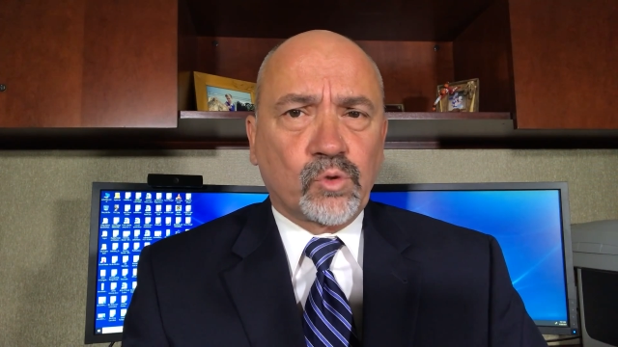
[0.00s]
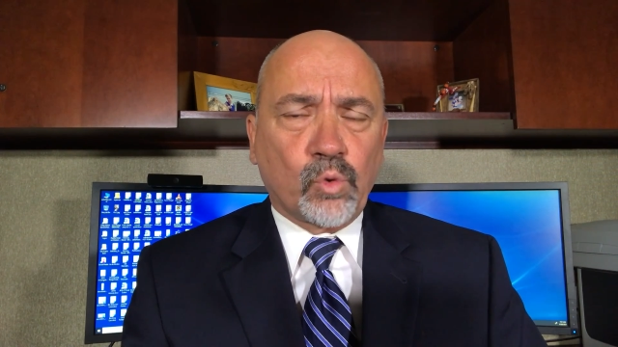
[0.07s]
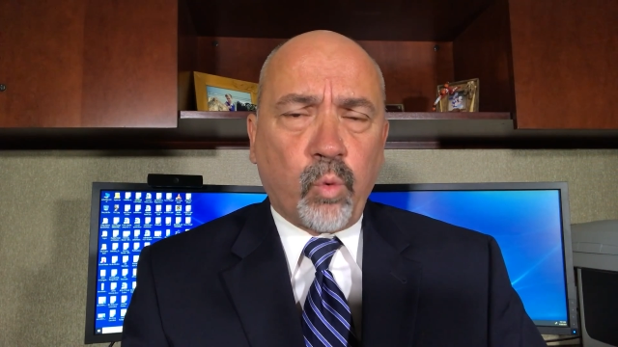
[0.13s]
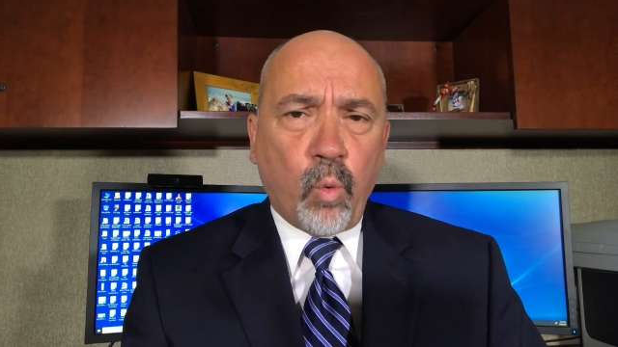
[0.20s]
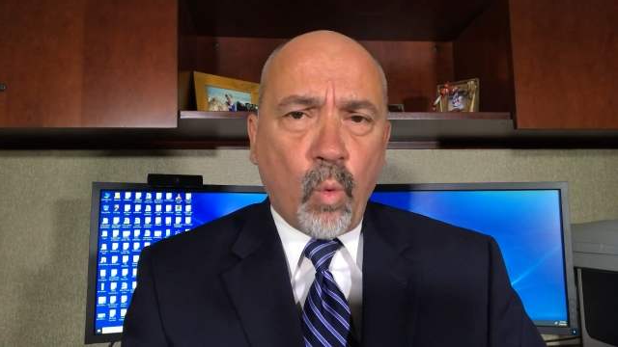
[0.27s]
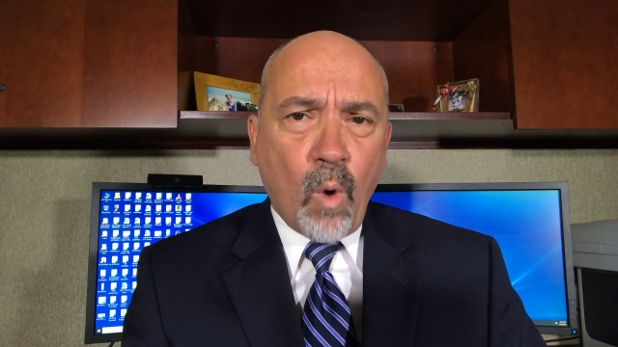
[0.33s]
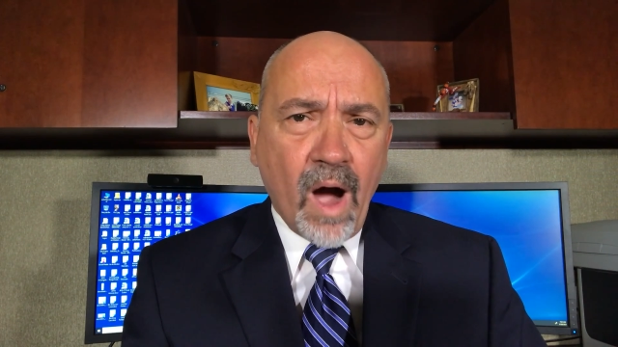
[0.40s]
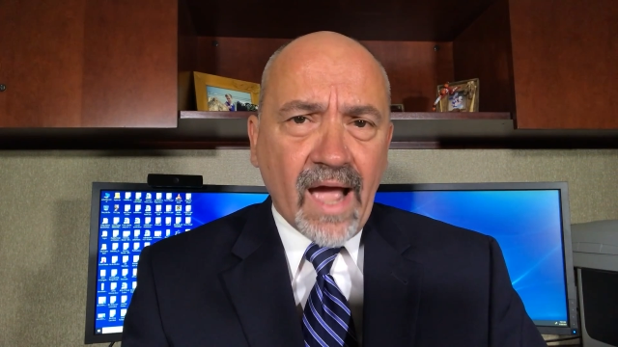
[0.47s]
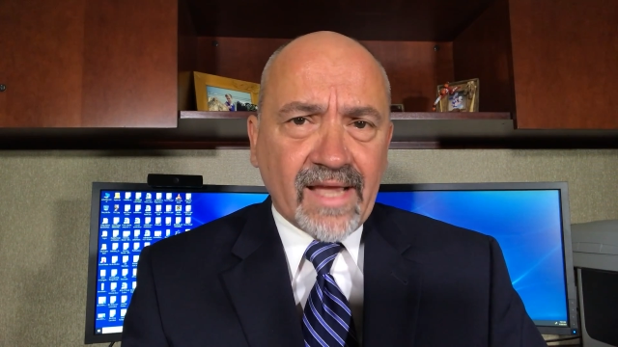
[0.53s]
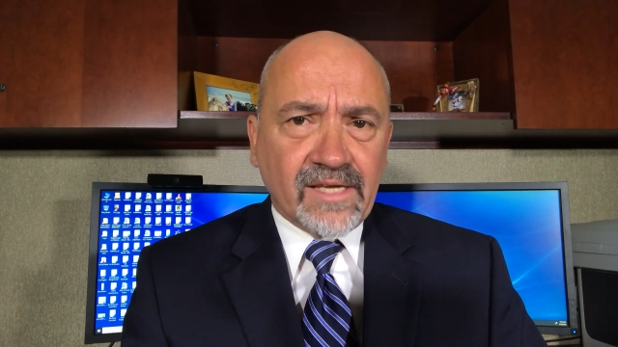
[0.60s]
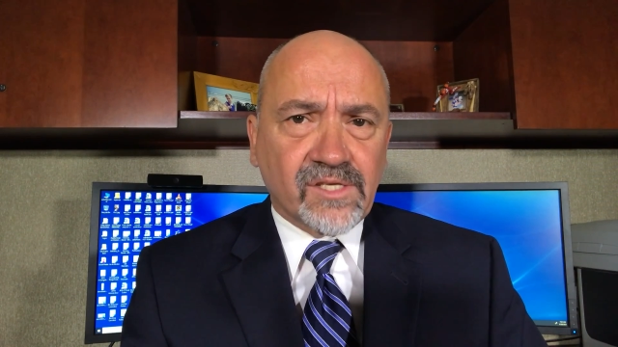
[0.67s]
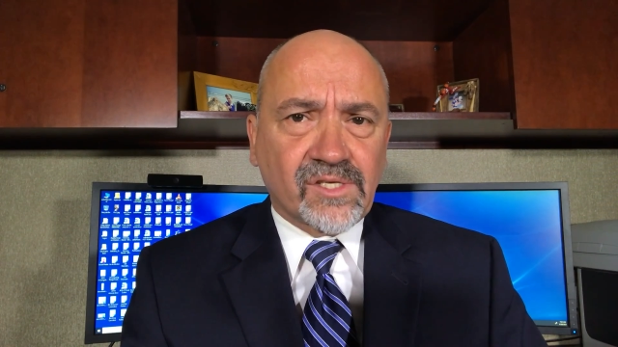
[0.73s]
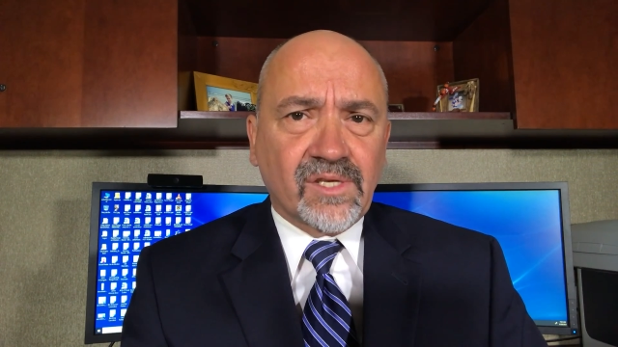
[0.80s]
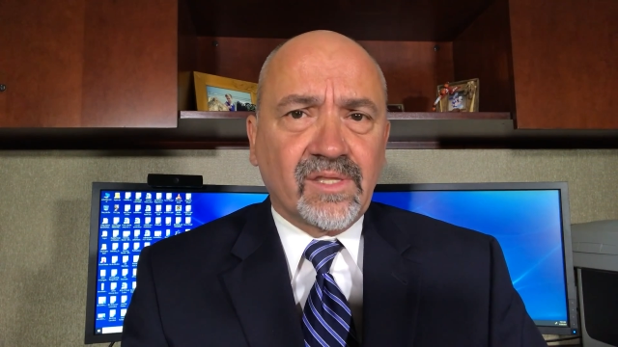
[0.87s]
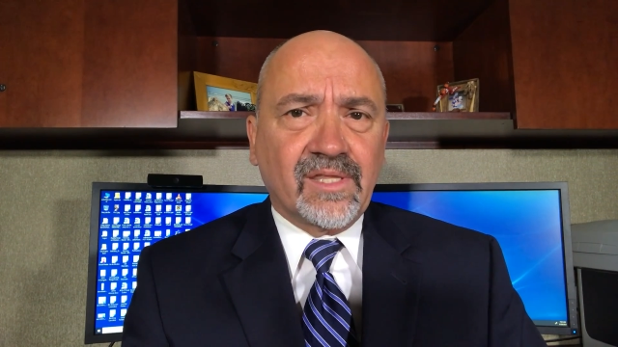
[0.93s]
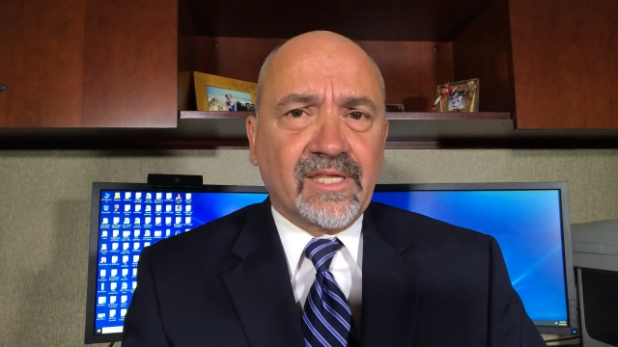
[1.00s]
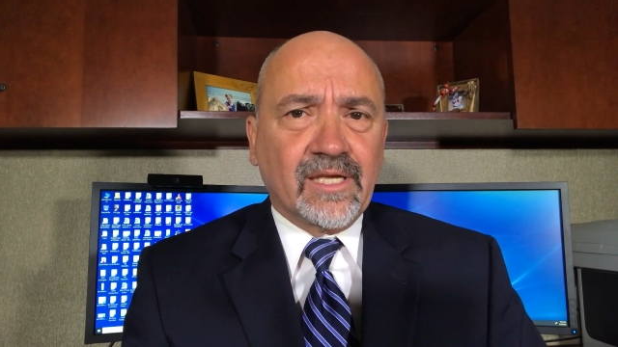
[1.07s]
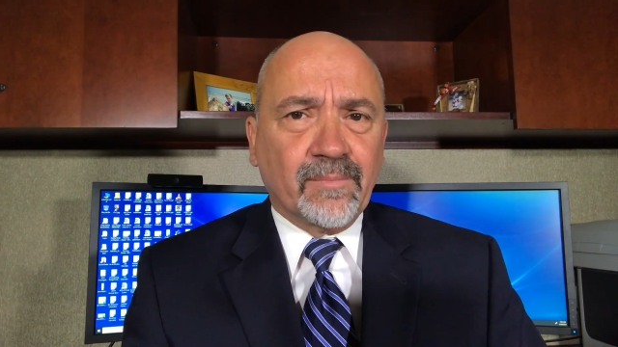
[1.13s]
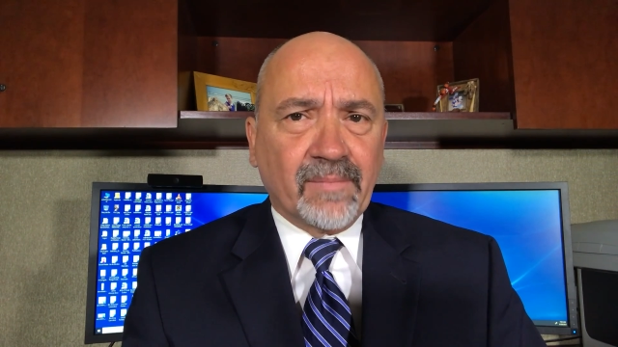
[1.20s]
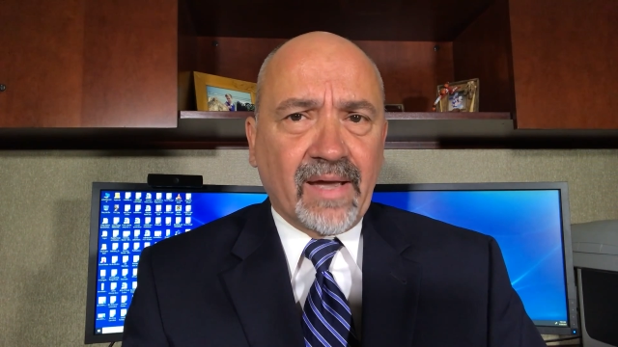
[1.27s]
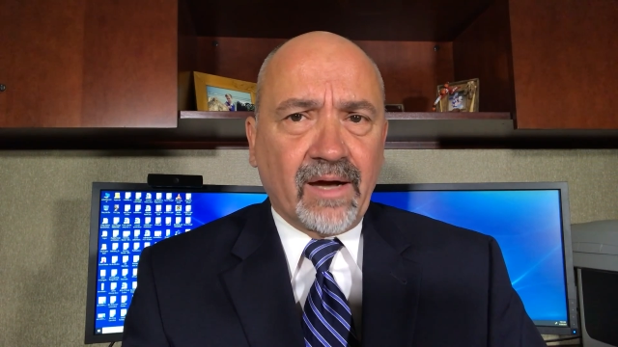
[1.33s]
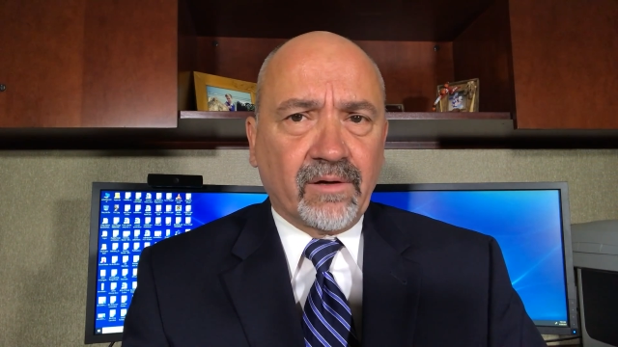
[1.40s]
twice the
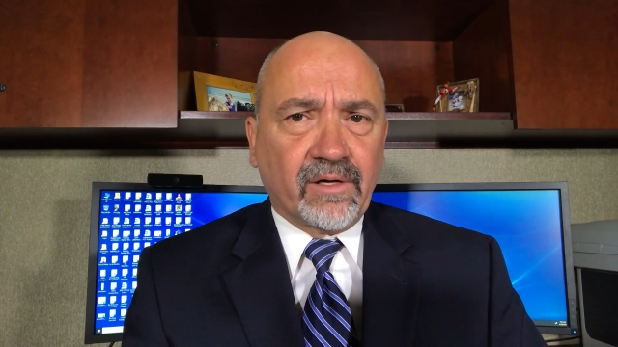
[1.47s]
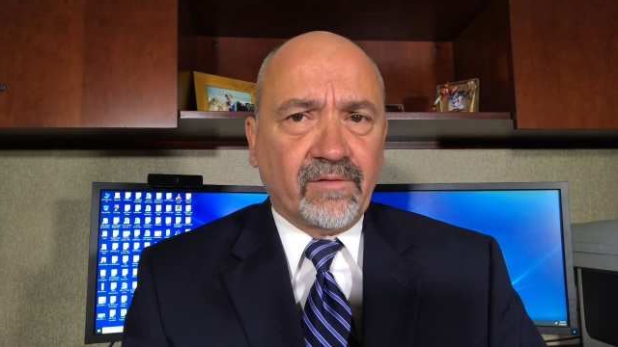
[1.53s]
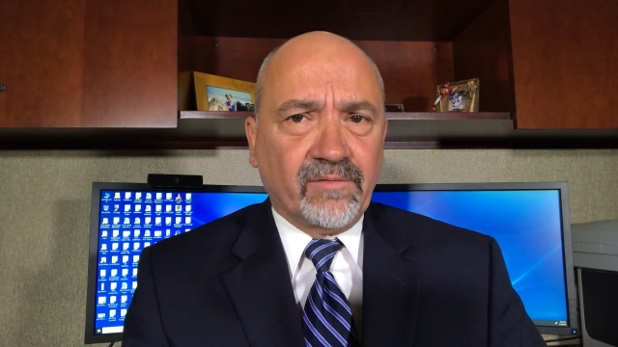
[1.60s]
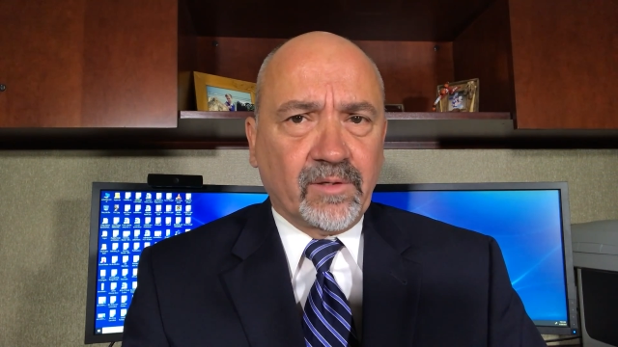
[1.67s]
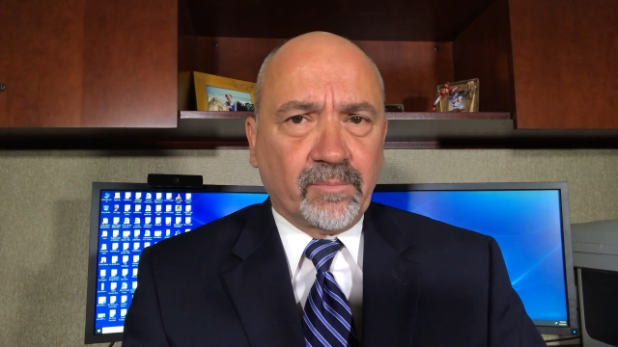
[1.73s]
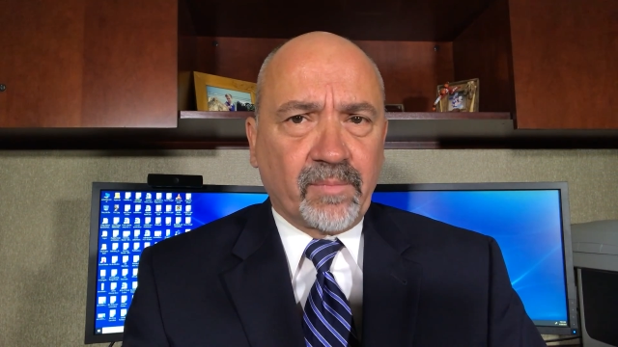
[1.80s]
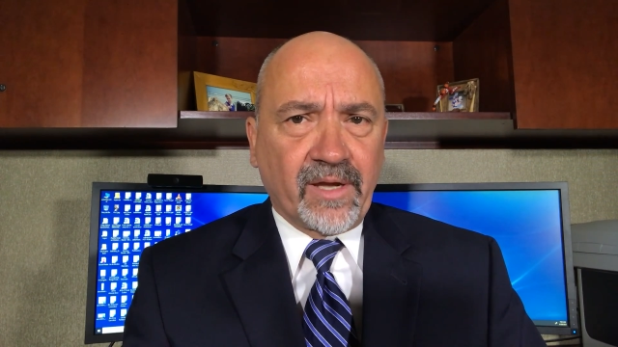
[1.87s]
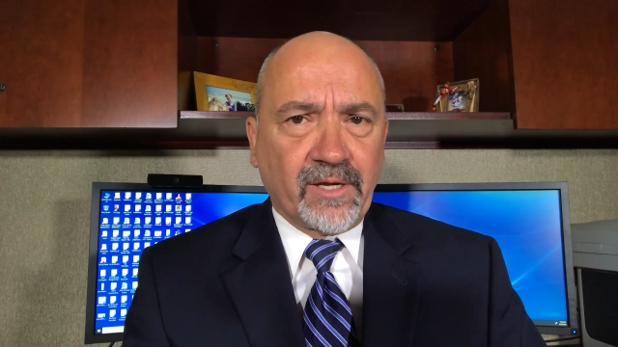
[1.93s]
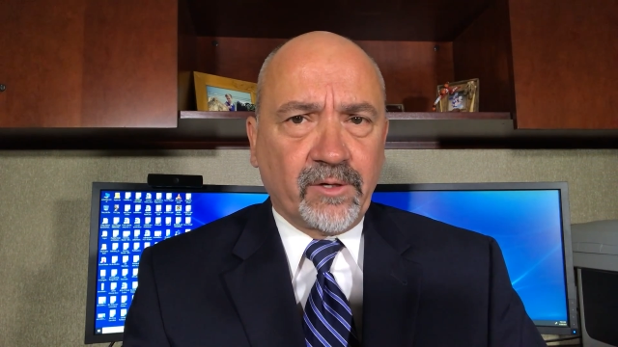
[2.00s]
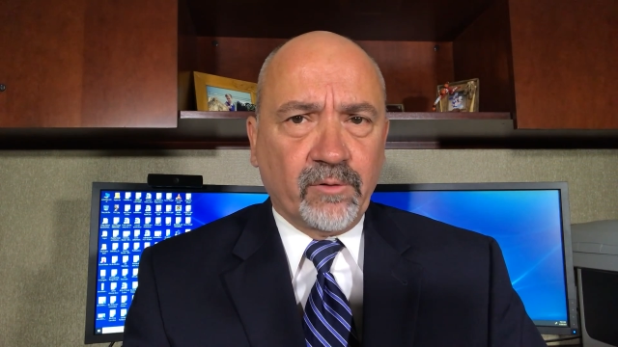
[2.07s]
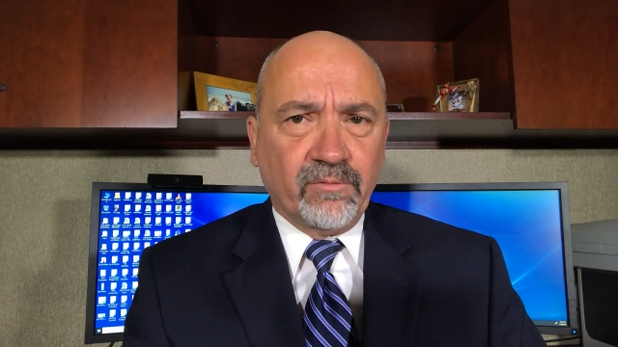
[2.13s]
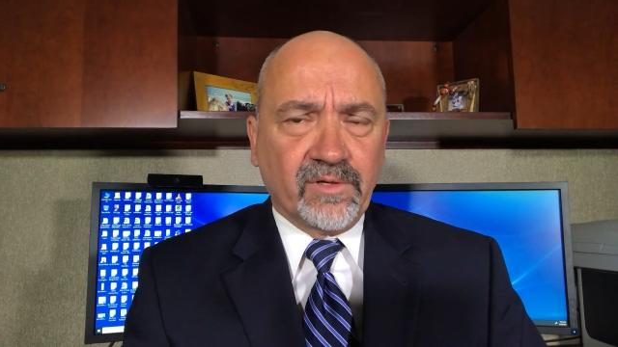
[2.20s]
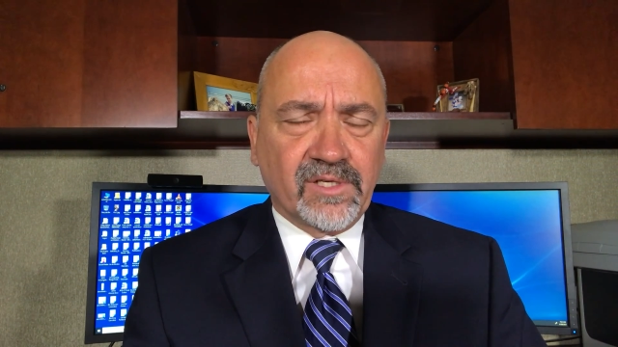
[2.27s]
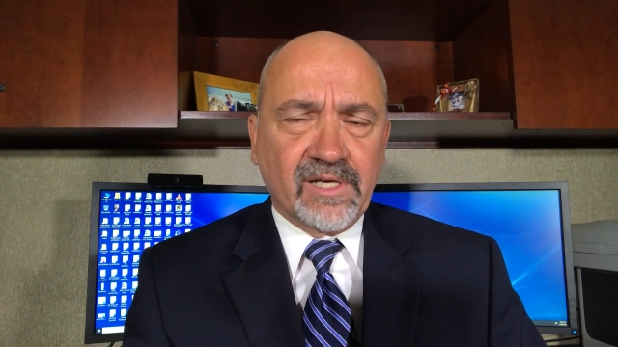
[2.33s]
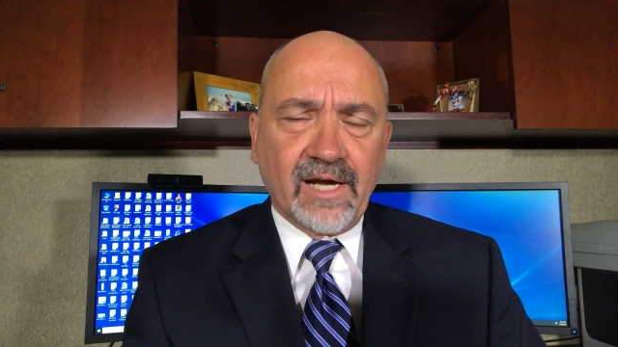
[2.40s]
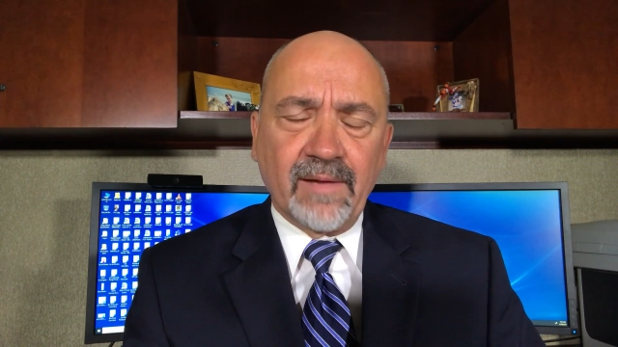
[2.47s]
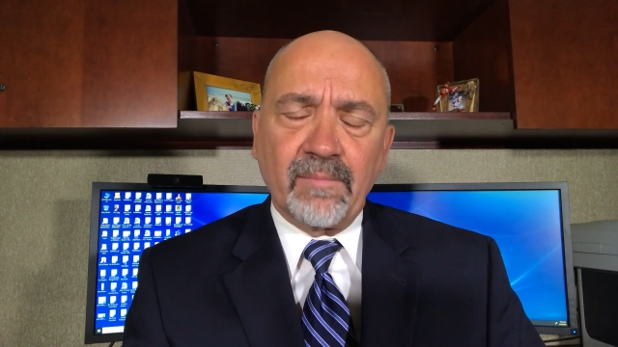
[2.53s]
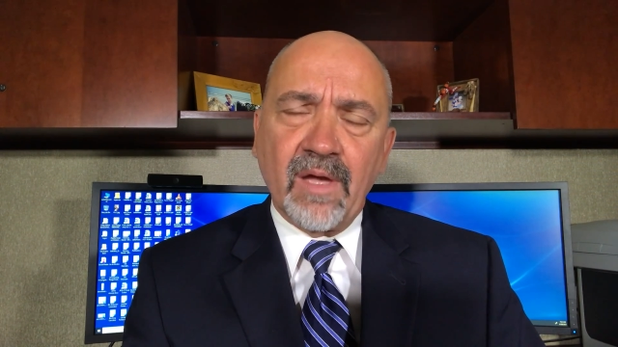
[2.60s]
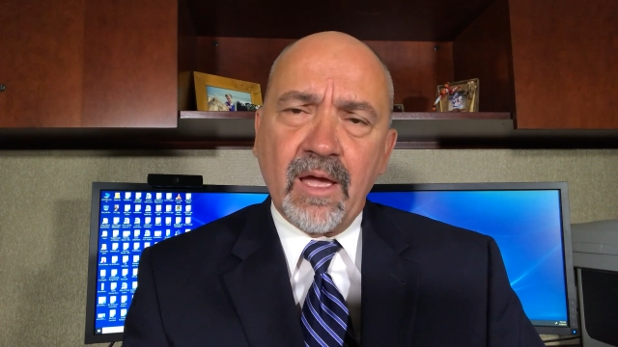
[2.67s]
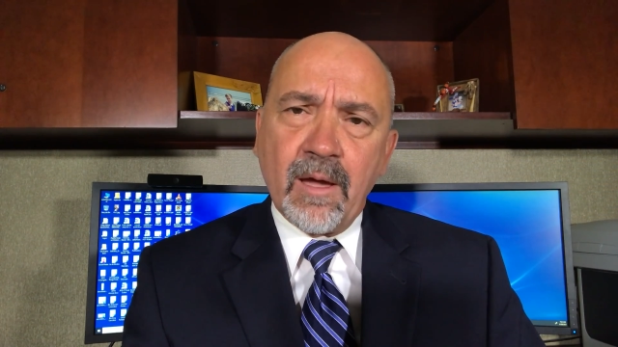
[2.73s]
amount of unpaid overtime